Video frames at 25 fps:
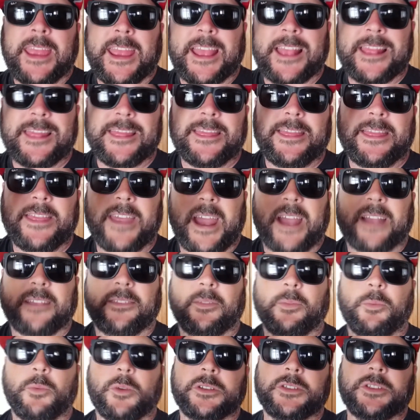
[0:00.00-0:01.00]
and
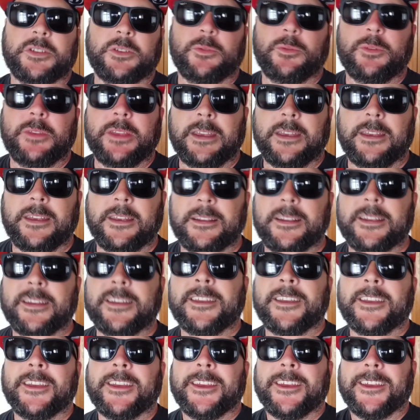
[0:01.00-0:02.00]
that's what you need
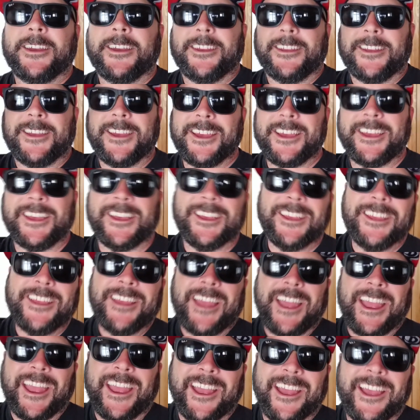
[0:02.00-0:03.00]

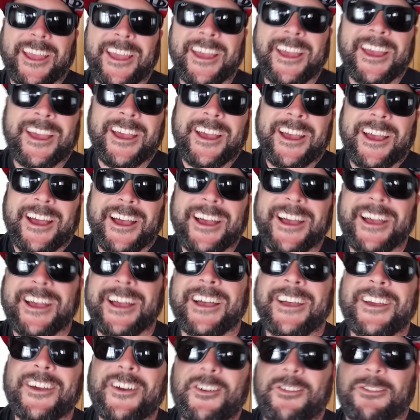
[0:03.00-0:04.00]
and
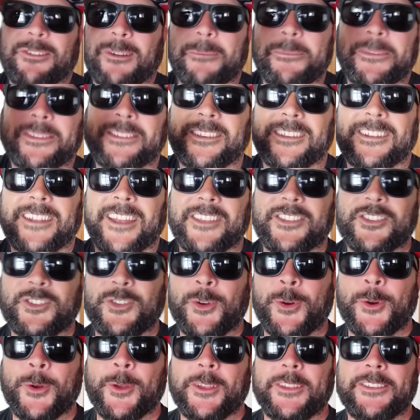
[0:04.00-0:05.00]
from sitting on the
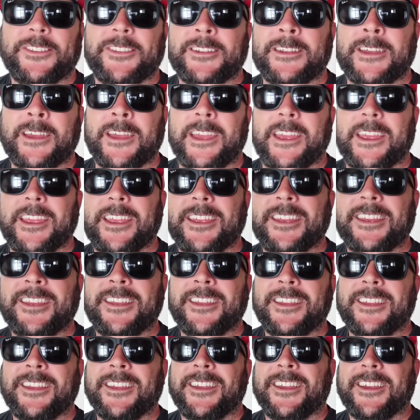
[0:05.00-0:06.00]
toilet today
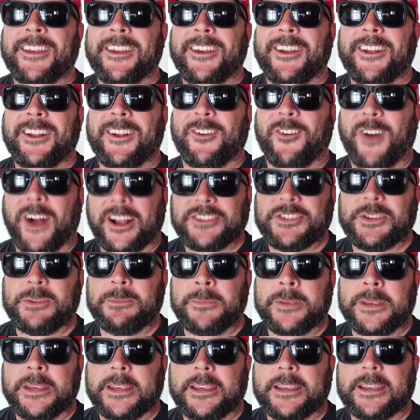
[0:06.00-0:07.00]
watching
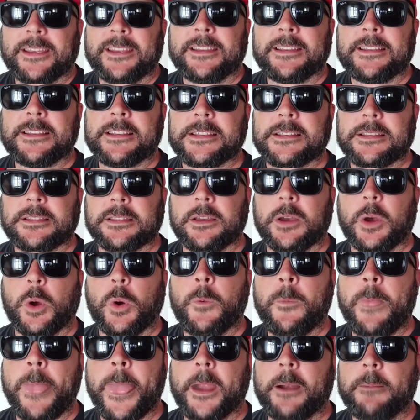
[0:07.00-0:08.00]
me.
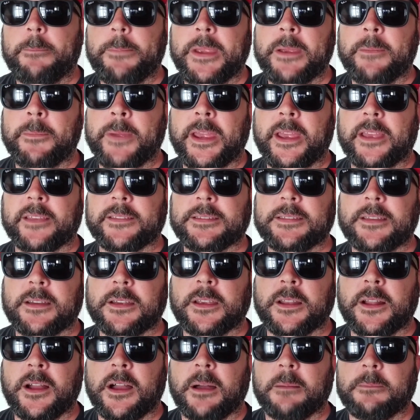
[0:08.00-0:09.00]
So be a man, suck
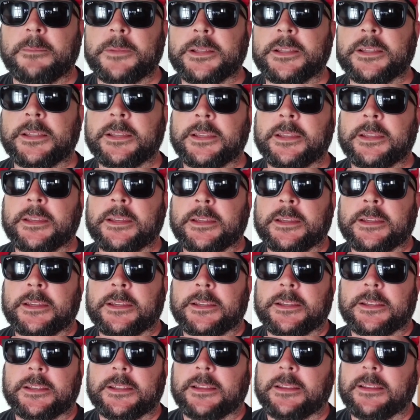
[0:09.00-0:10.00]
it up.
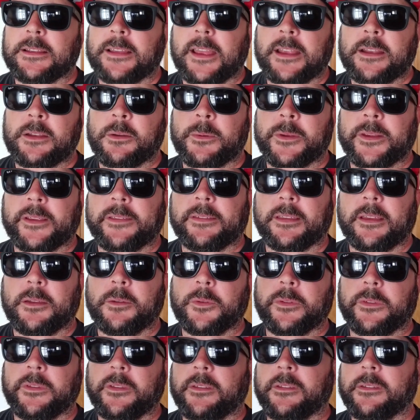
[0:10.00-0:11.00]
Ain't nobody said it
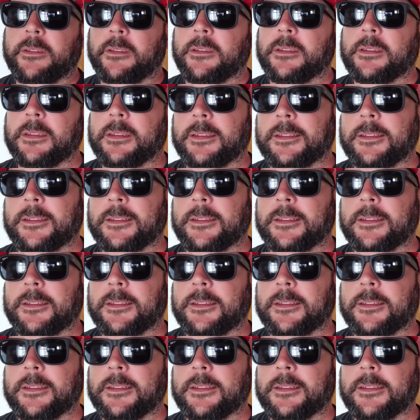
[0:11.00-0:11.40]
was easy.